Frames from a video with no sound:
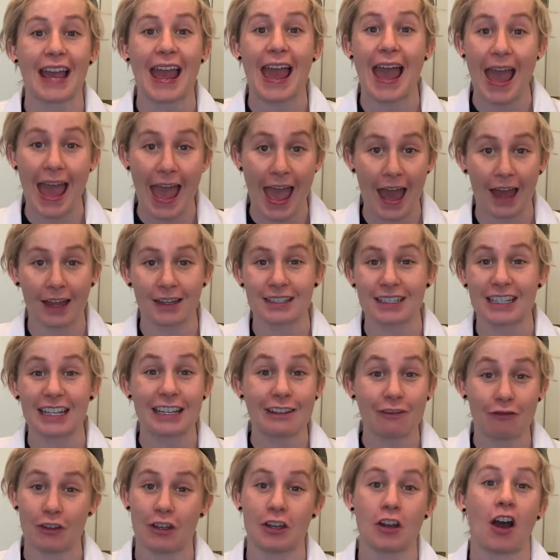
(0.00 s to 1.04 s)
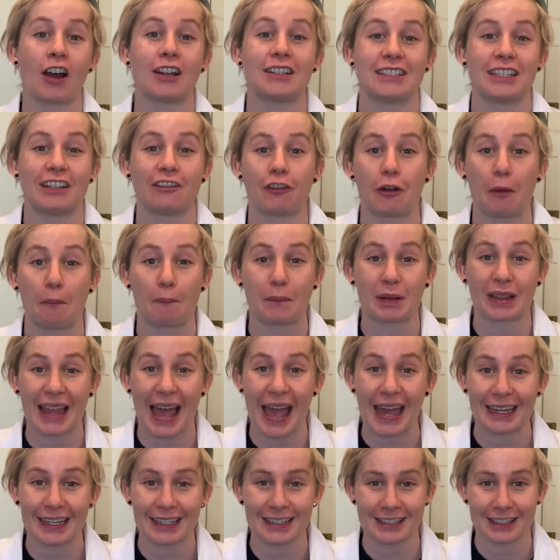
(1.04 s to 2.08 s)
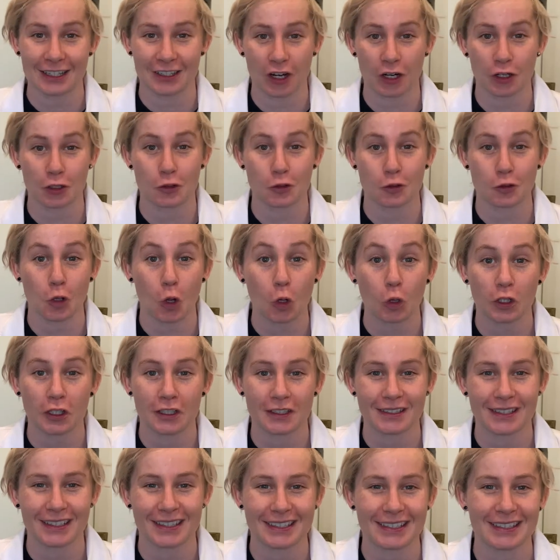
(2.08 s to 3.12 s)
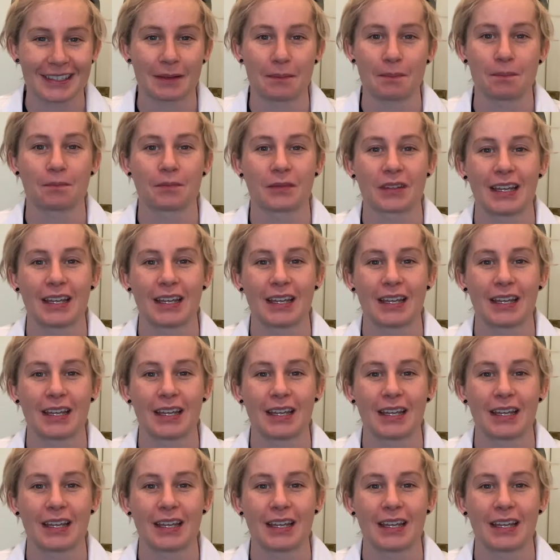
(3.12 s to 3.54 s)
and even on different planets in our solar system.